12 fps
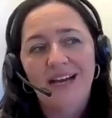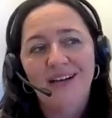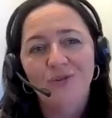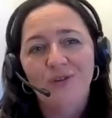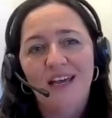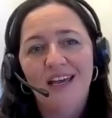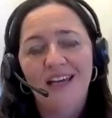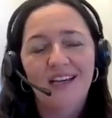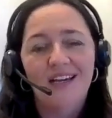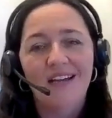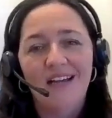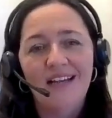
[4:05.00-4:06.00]
how do you get
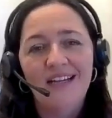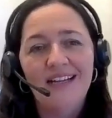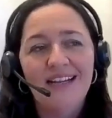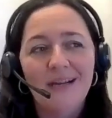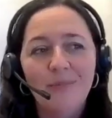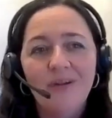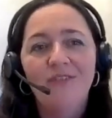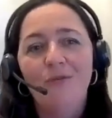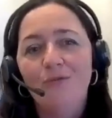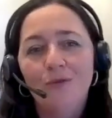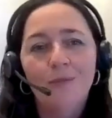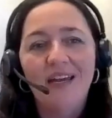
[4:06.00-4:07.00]
in a little bit of
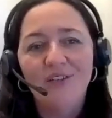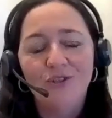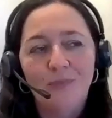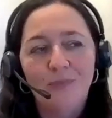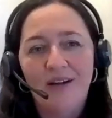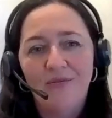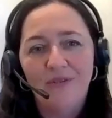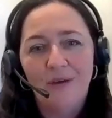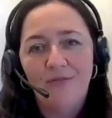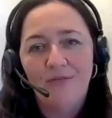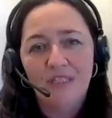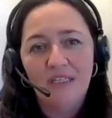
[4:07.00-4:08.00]
information about them
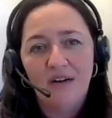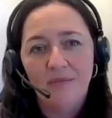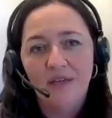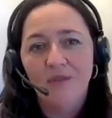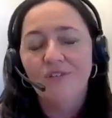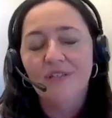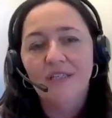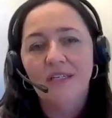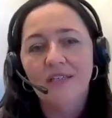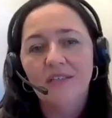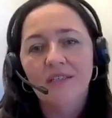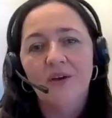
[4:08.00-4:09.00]
every time they
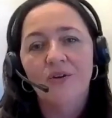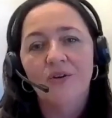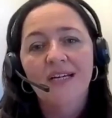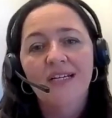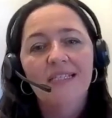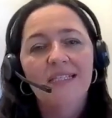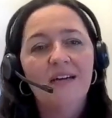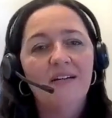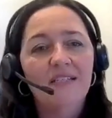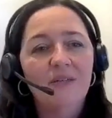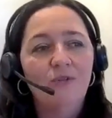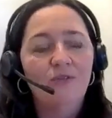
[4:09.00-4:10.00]
visit? So
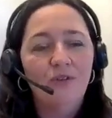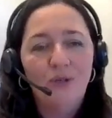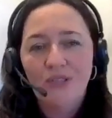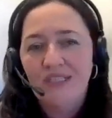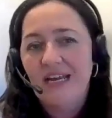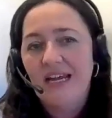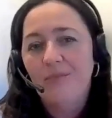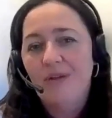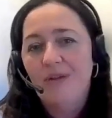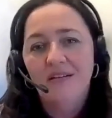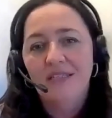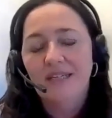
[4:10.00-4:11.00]
starting with first name,
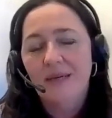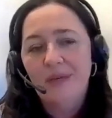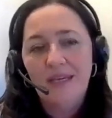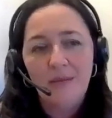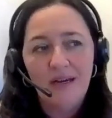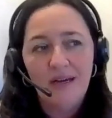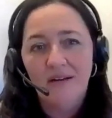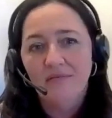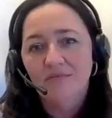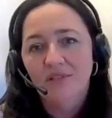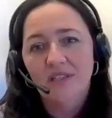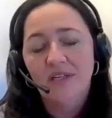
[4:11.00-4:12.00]
last name,
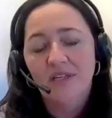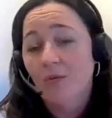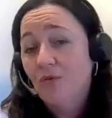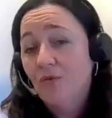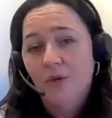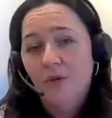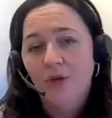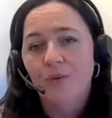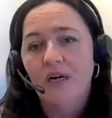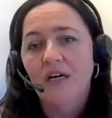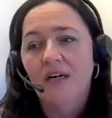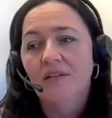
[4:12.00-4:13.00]
email to start with, or
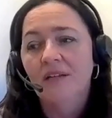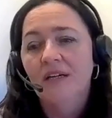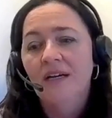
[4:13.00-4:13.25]
mobile.